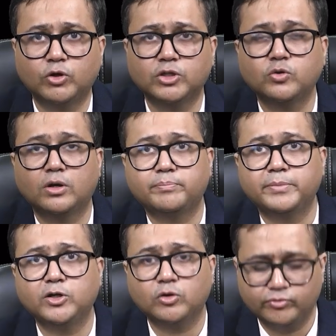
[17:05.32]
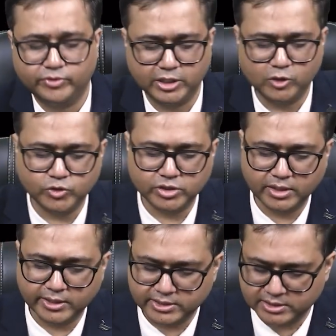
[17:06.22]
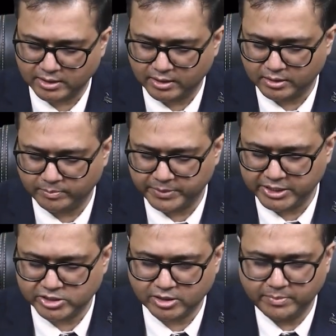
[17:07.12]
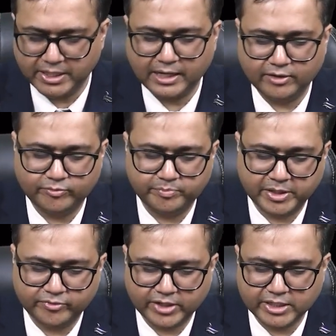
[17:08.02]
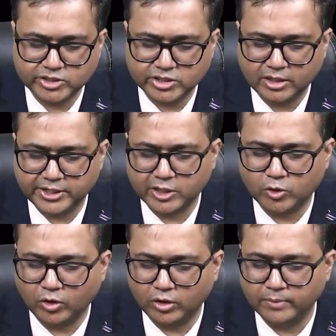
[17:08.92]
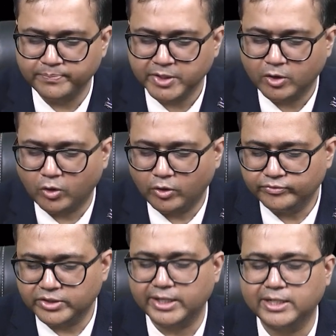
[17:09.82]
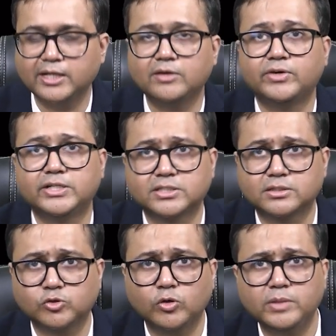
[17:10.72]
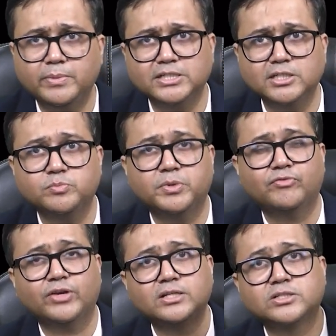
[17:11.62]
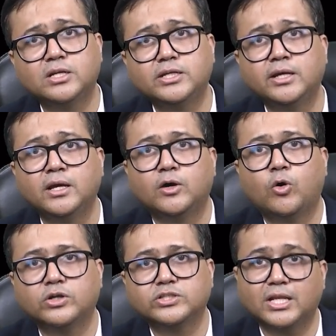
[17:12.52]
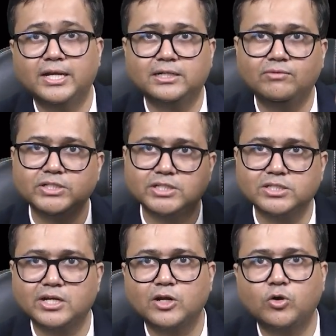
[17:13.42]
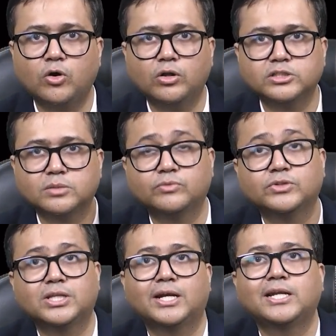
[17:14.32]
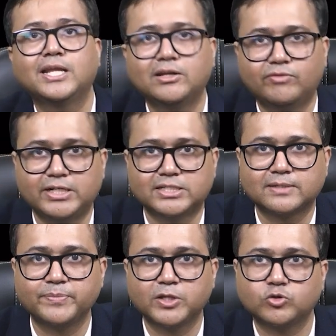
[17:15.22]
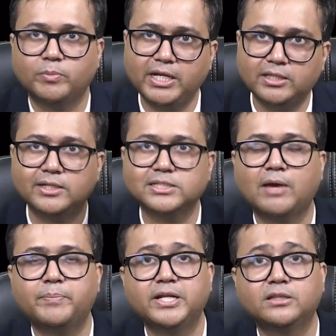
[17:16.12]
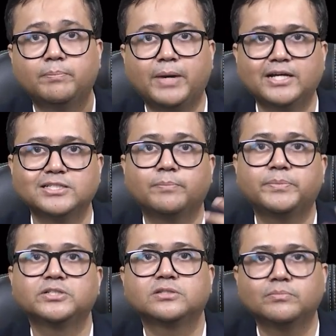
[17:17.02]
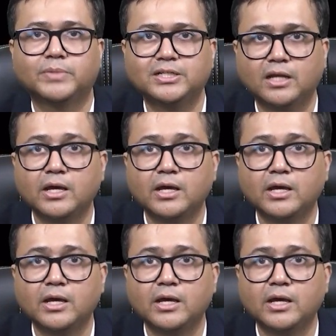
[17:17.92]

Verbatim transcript: for the development of delusion is the patient may have preferential recall of threatening events so he may just preferentially or selectively just recall some of the threatening events so many things happened in the past the person but